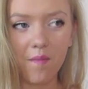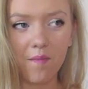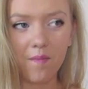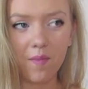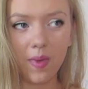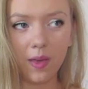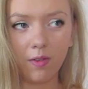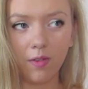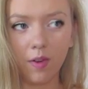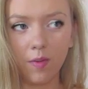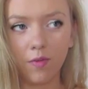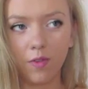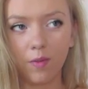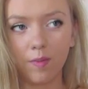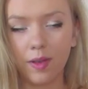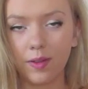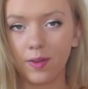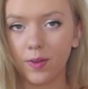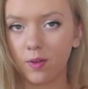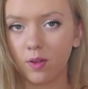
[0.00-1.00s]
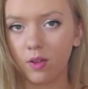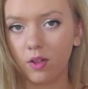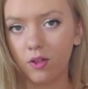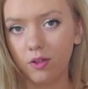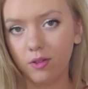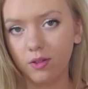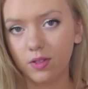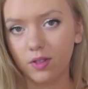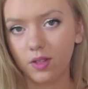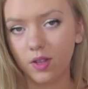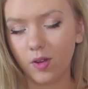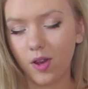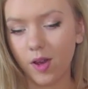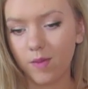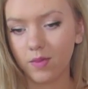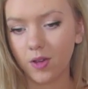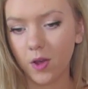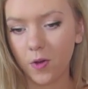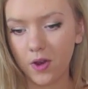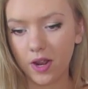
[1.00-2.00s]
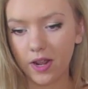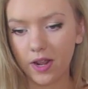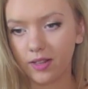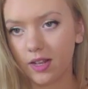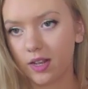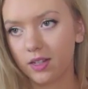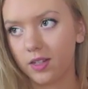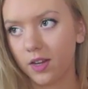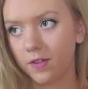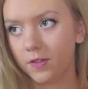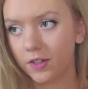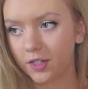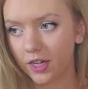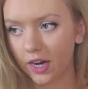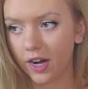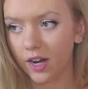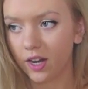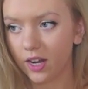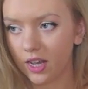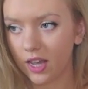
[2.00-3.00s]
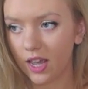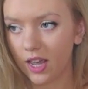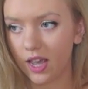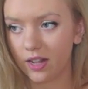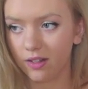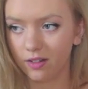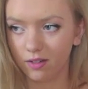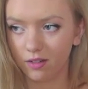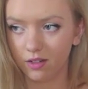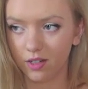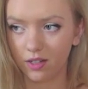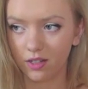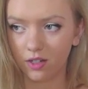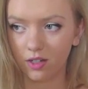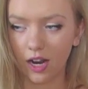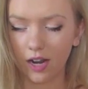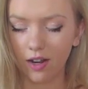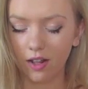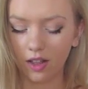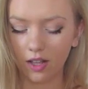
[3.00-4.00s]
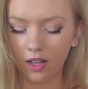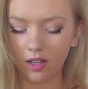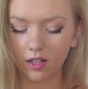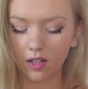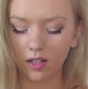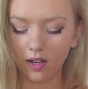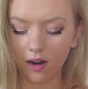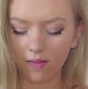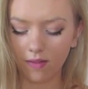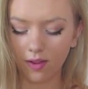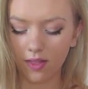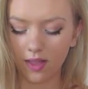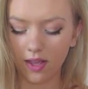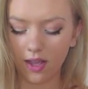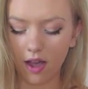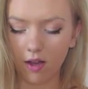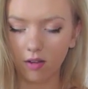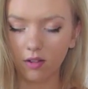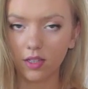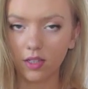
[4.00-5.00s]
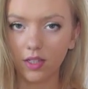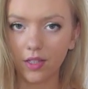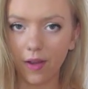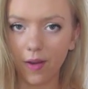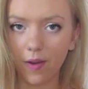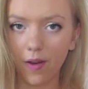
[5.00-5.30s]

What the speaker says: make room for my new clothes, so I'm donating that stuff to charity and just trying to like clear everything out. So